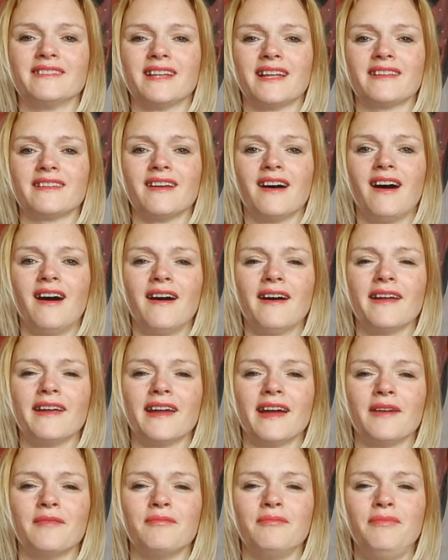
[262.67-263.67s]
that I
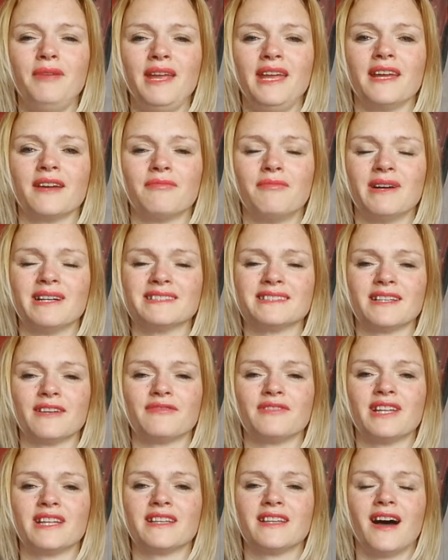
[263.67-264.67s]
am being
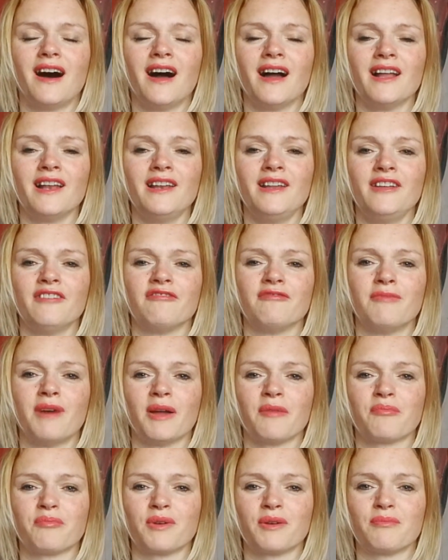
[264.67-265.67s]
myself, that I live my
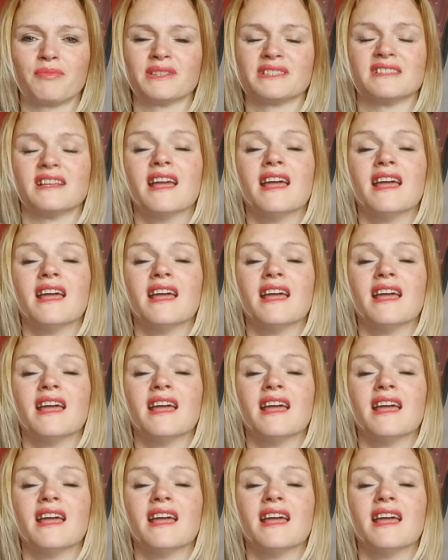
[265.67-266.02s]
purpose.